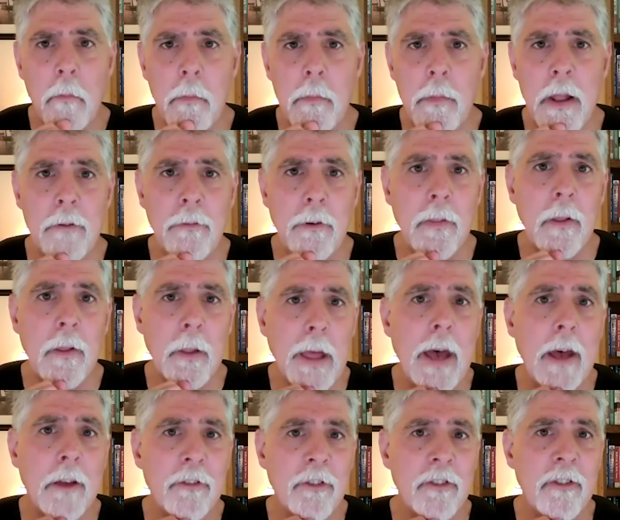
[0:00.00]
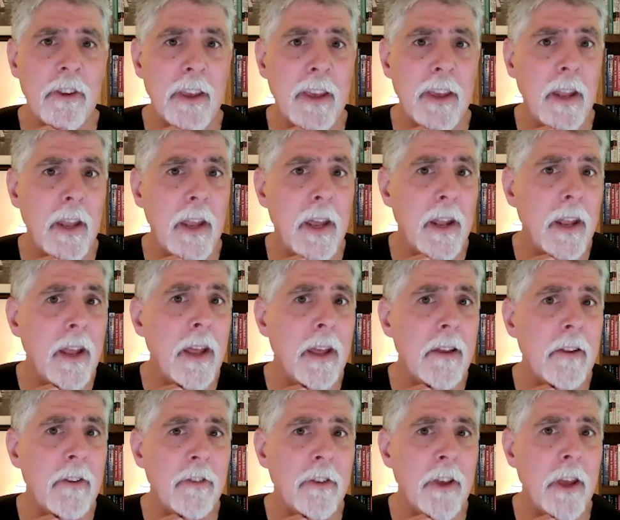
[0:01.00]
nevertheless, it
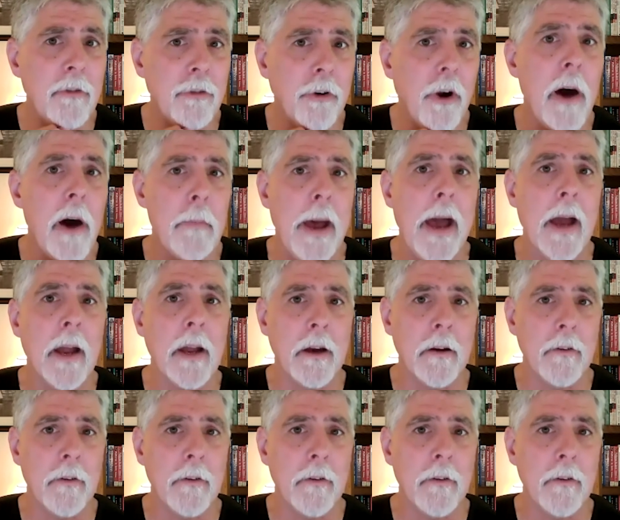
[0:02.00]
is a drawback